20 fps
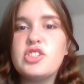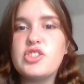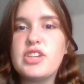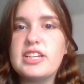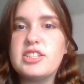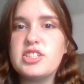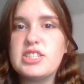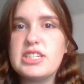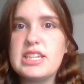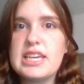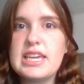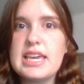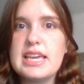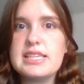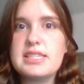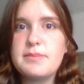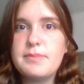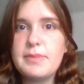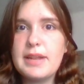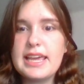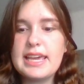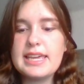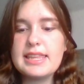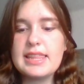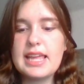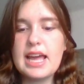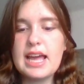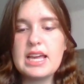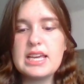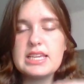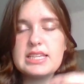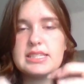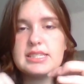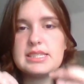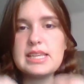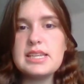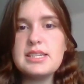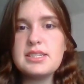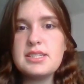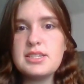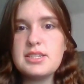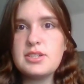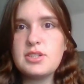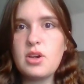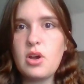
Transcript: Tragedy is a play that is centered